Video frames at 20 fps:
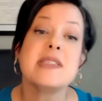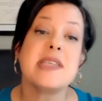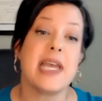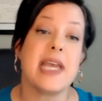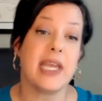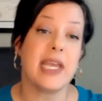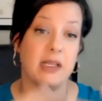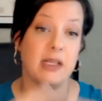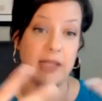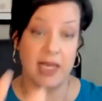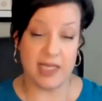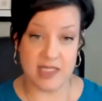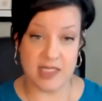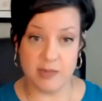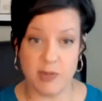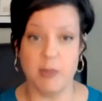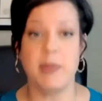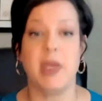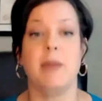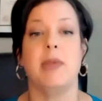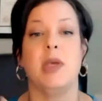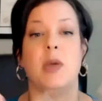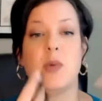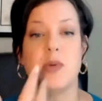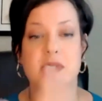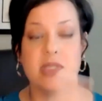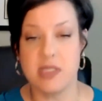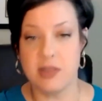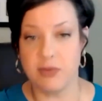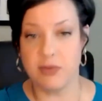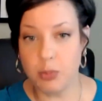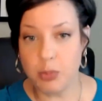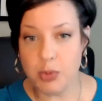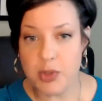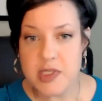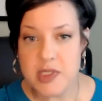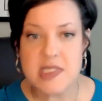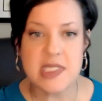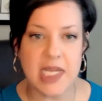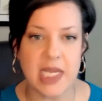was ALS, but maybe it was a different
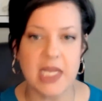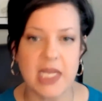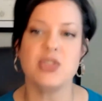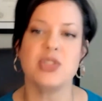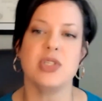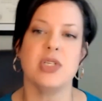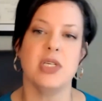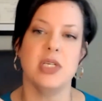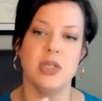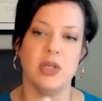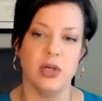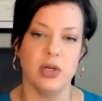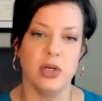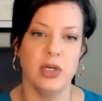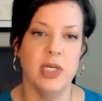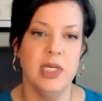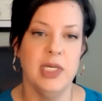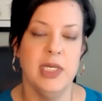presentation, or